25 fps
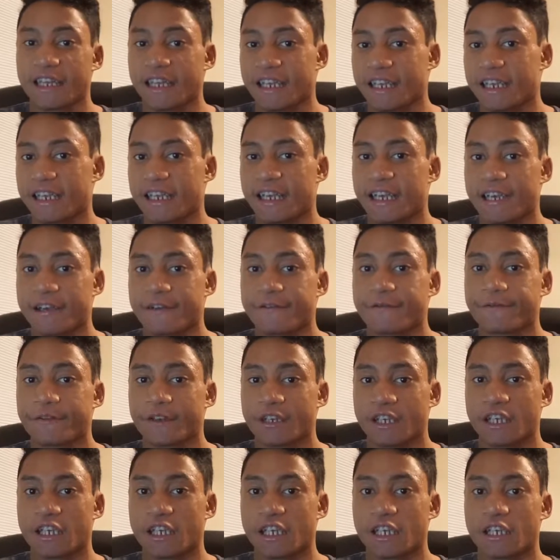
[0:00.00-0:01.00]
a
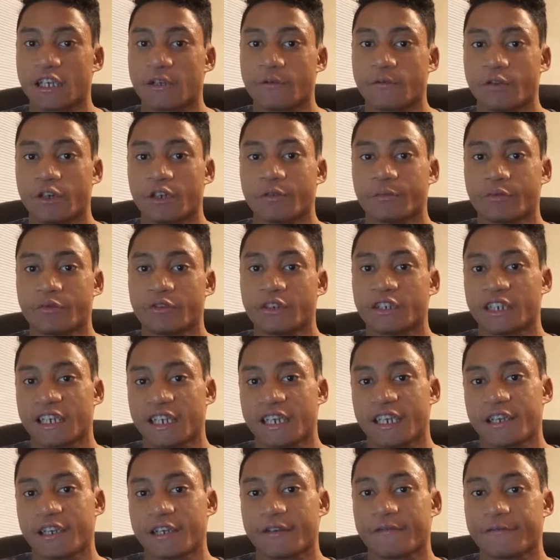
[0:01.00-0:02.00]
FE
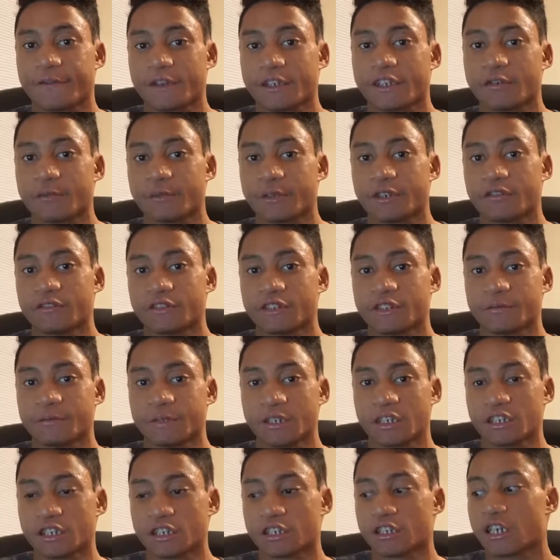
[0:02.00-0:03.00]
1.8
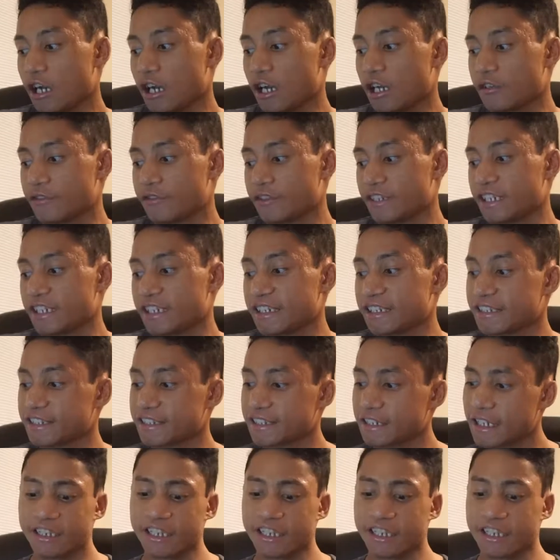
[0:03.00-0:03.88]
50mm lens.